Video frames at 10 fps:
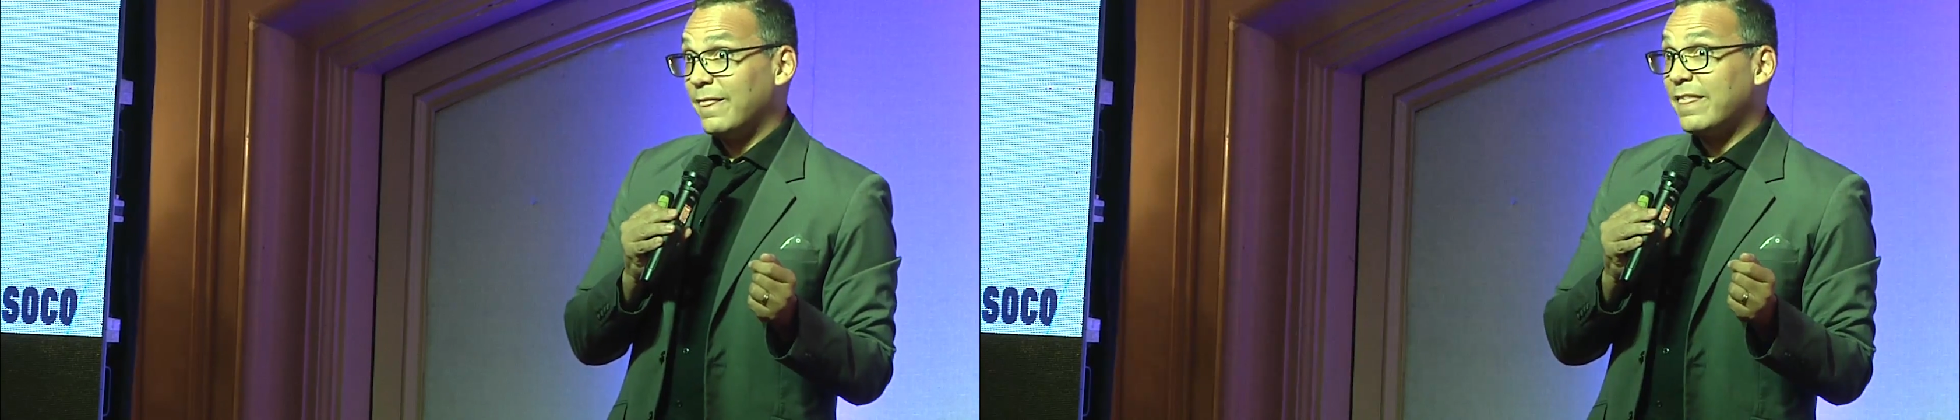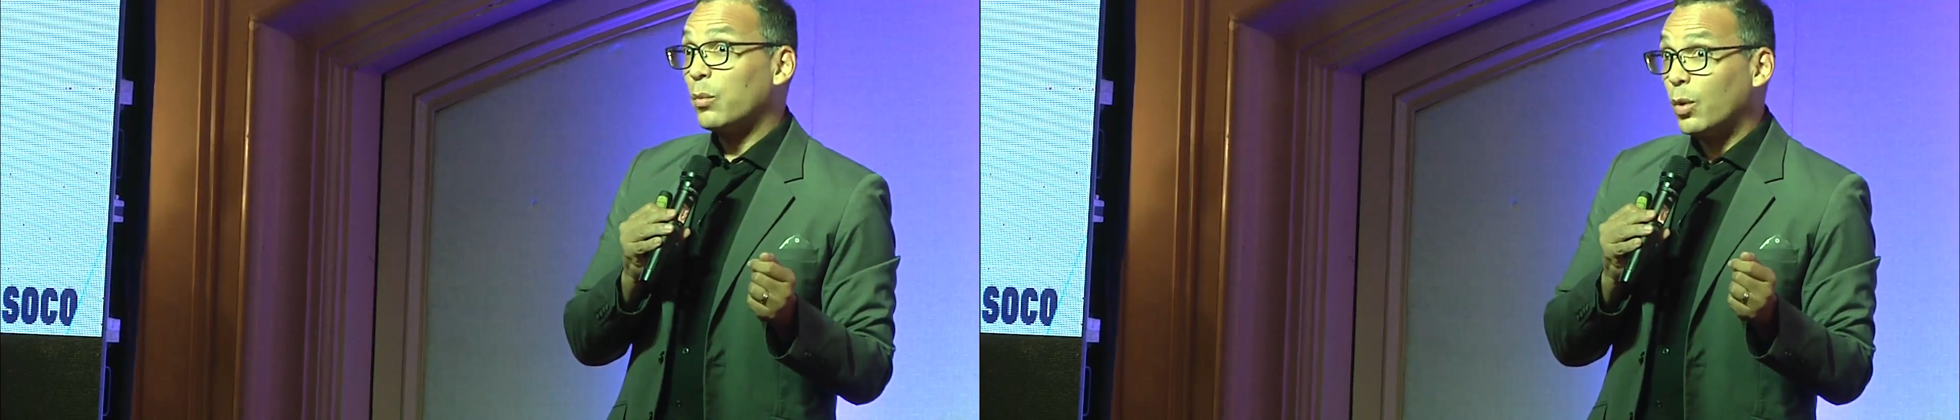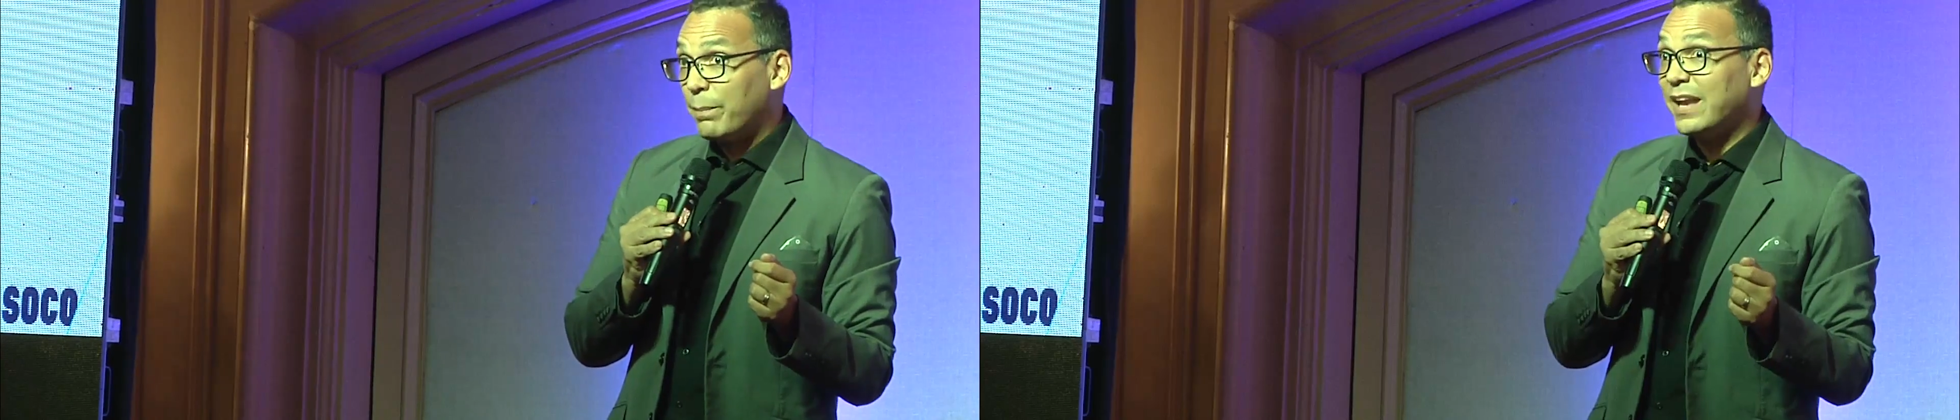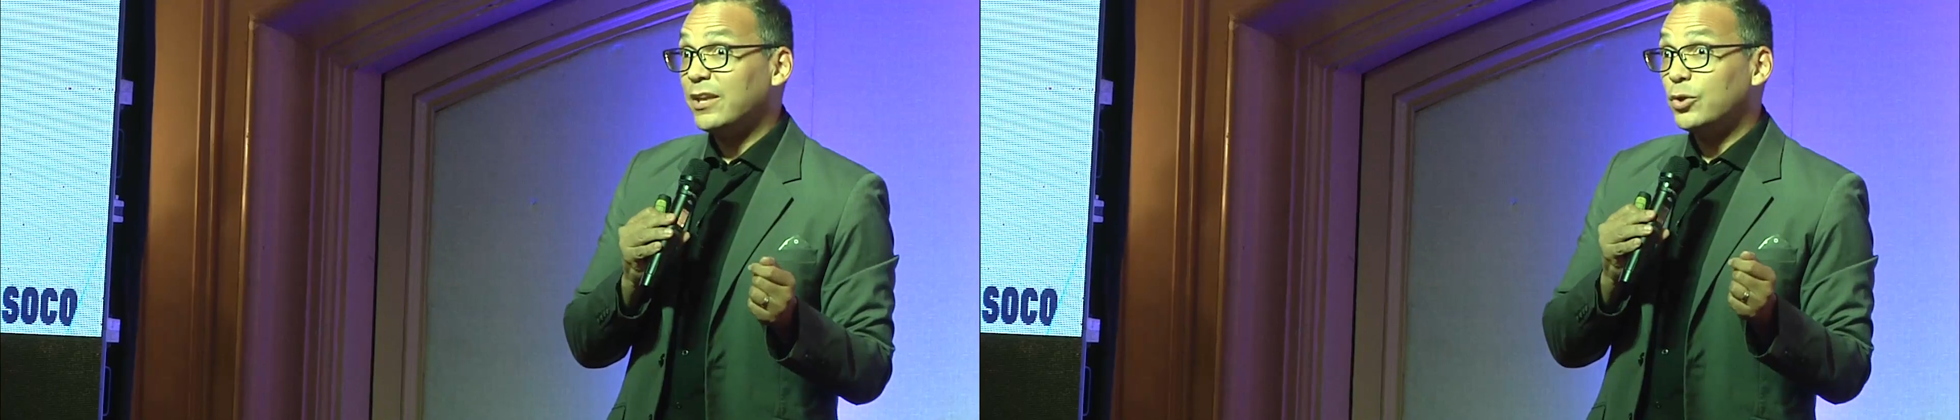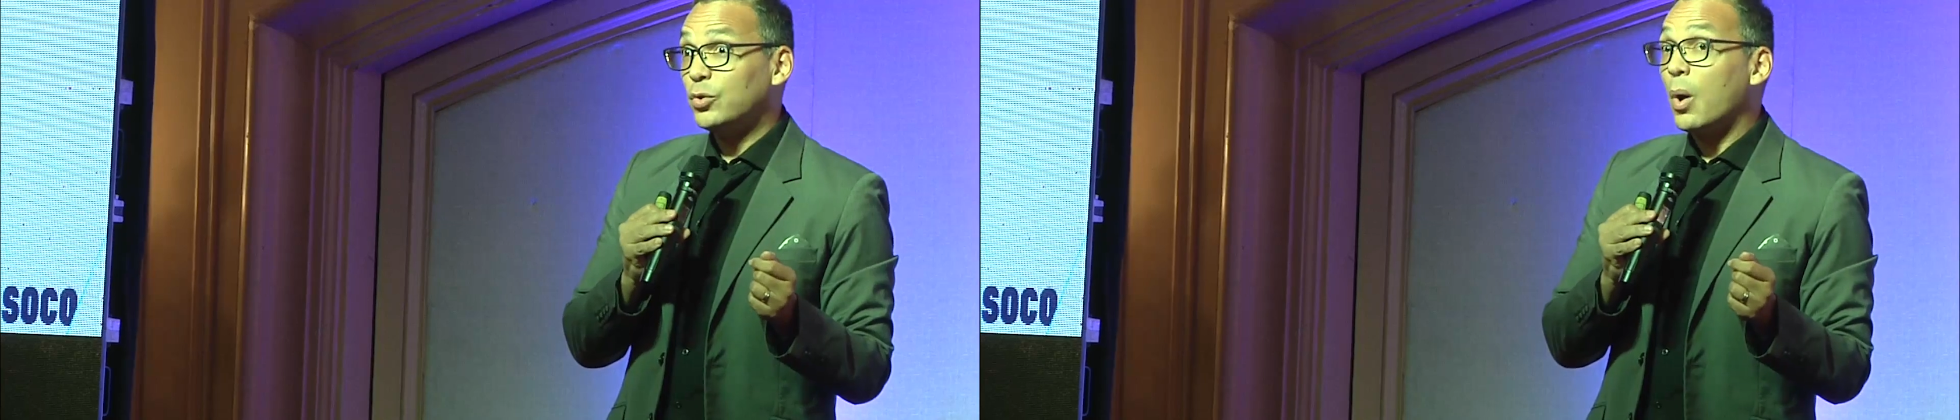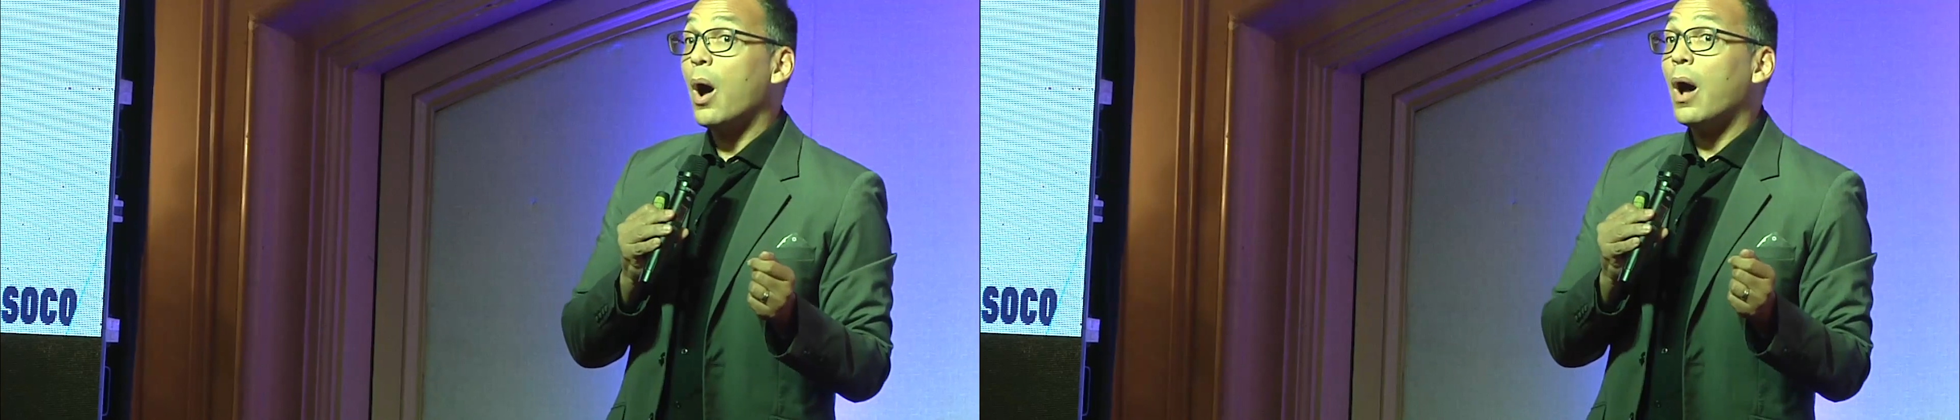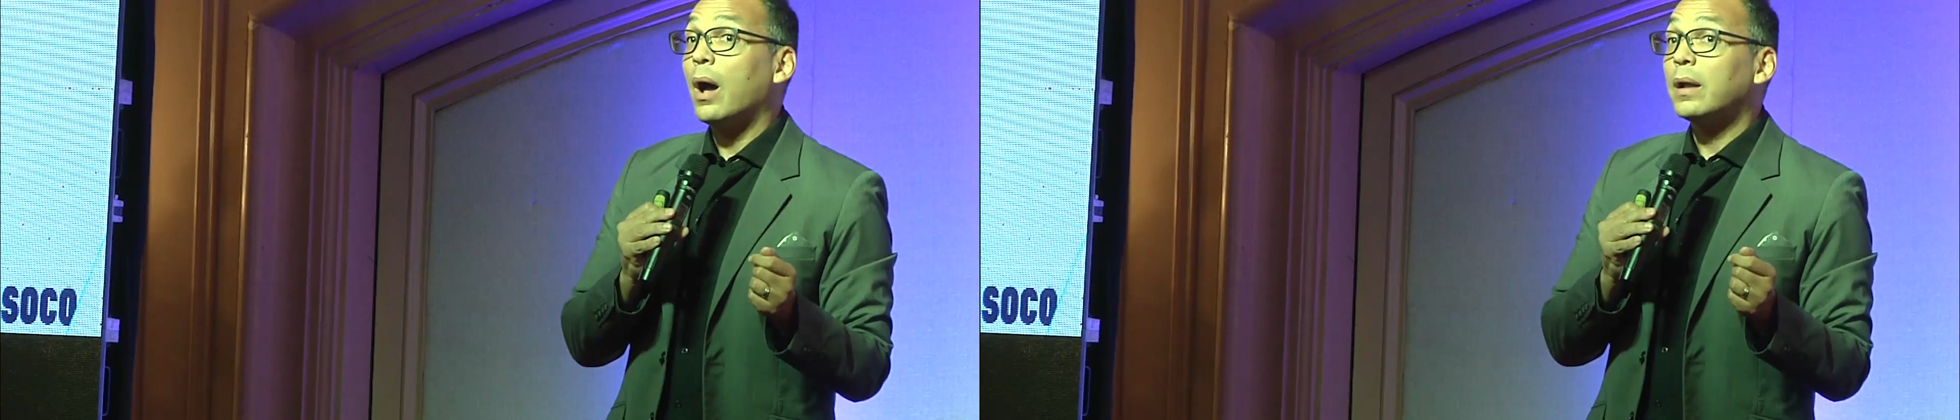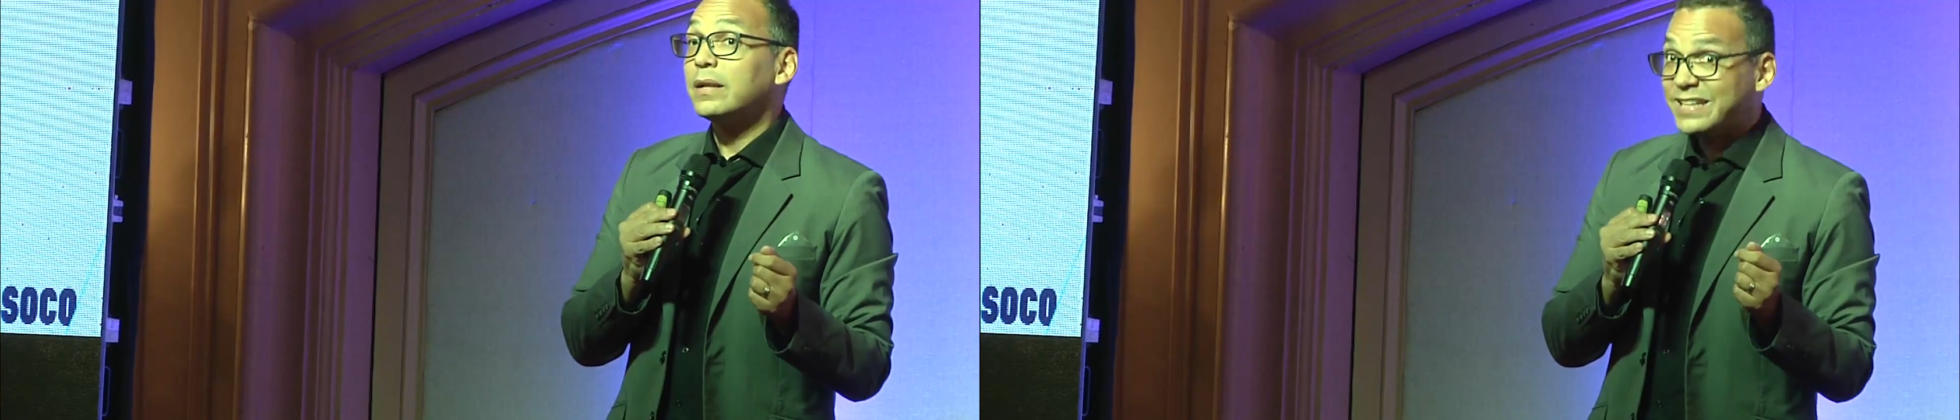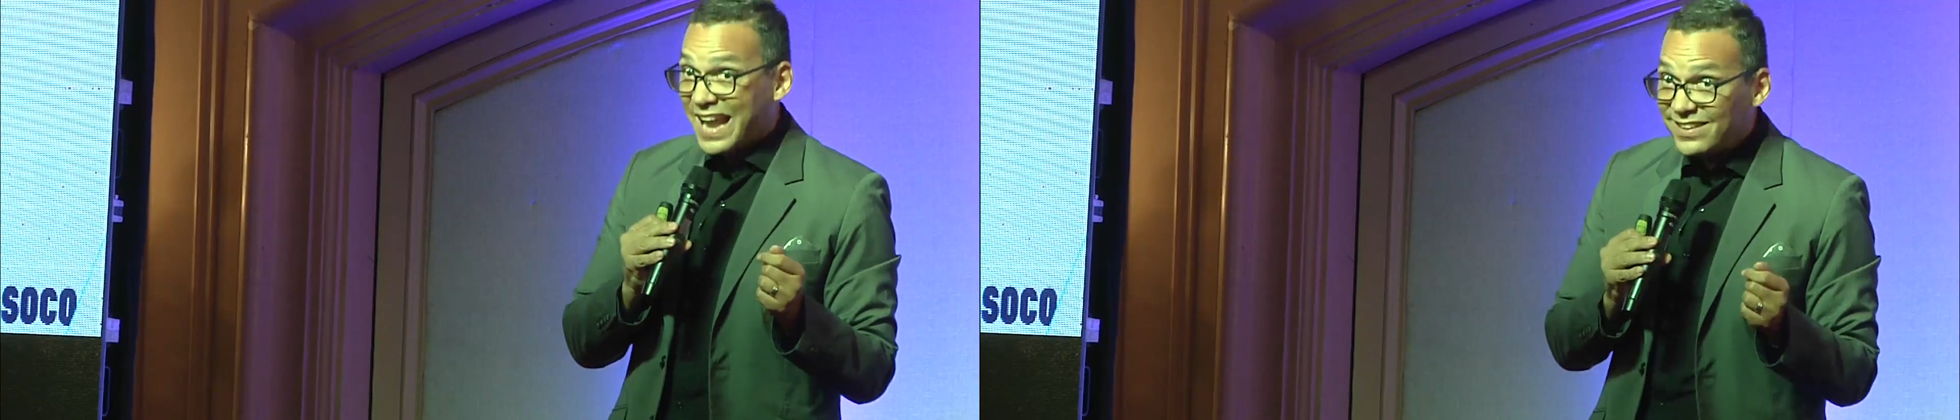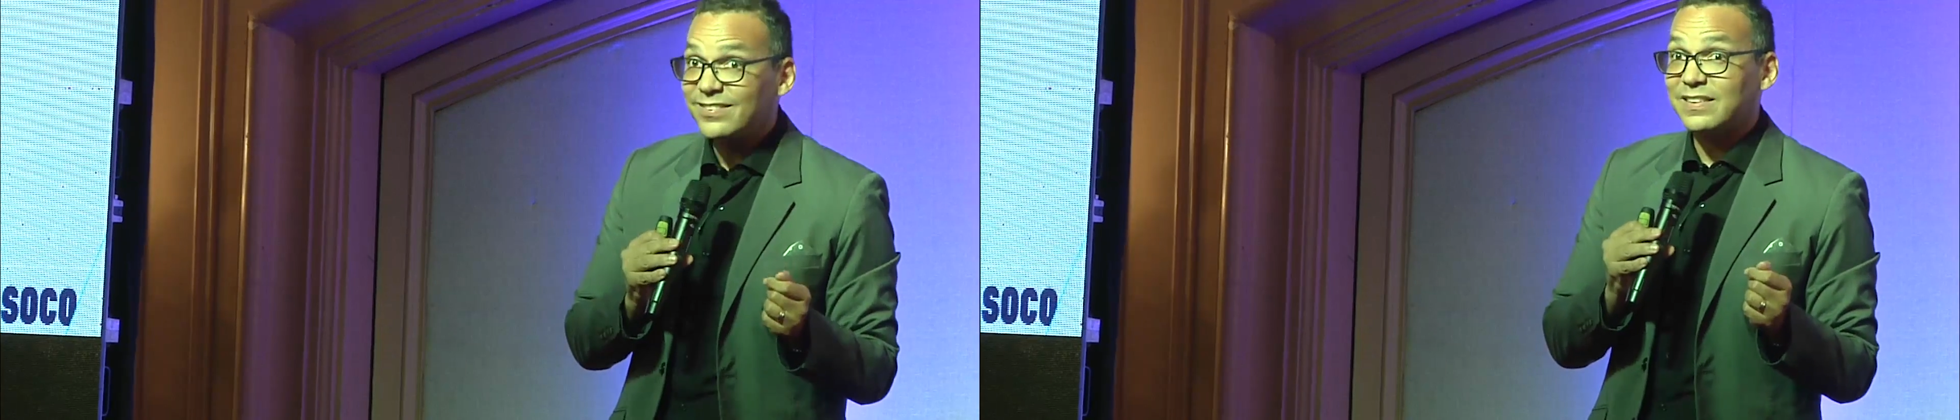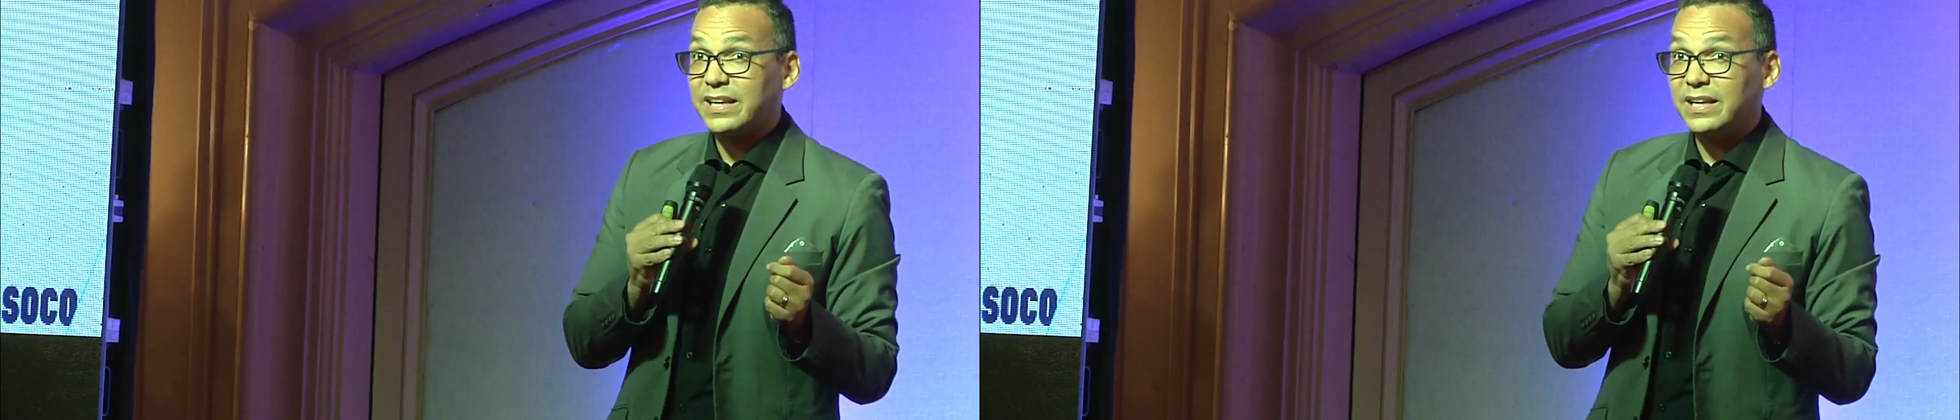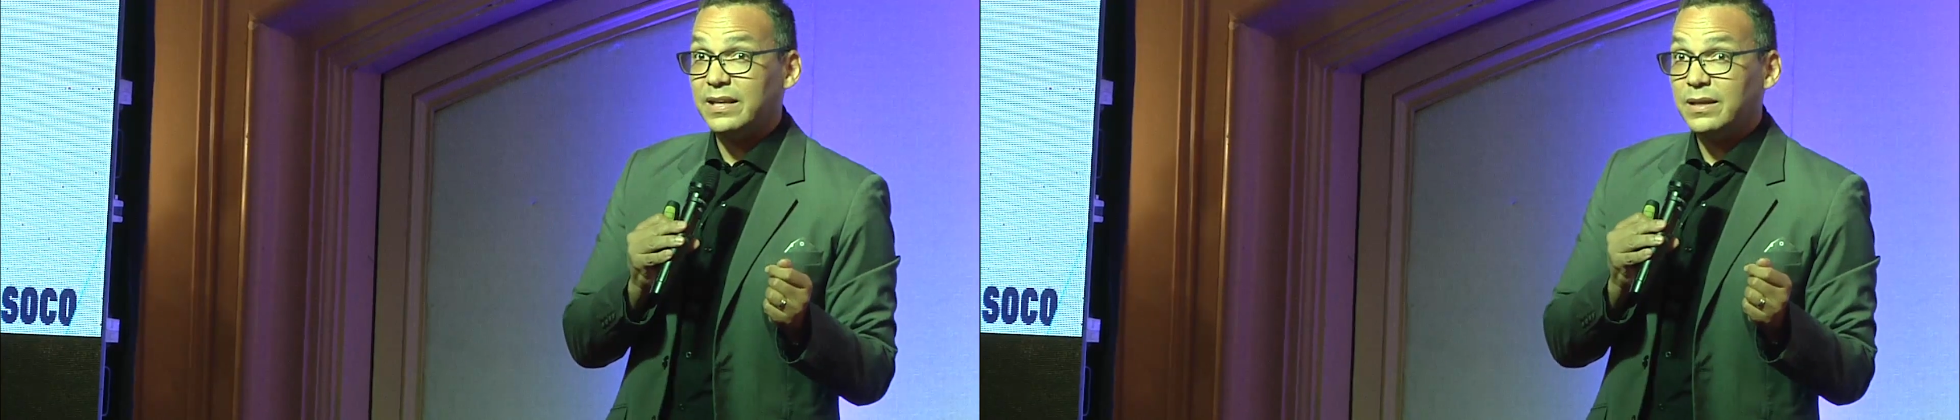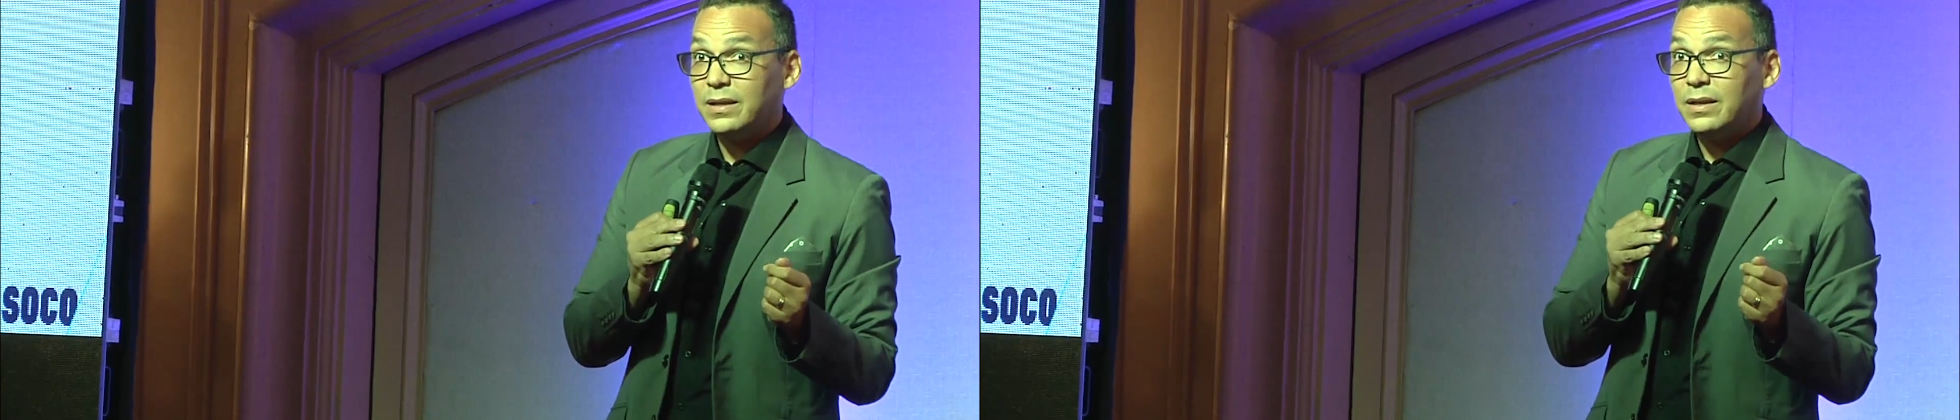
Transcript: that will pay you nicely,